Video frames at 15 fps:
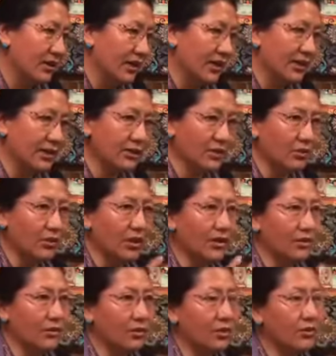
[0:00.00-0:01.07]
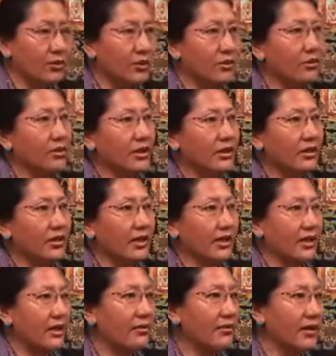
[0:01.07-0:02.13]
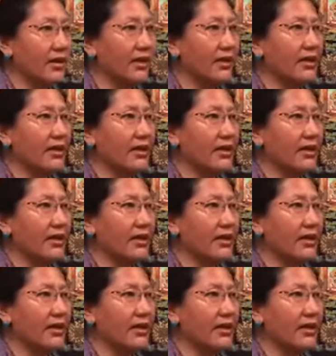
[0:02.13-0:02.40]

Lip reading: Another one, when we're looking, like if I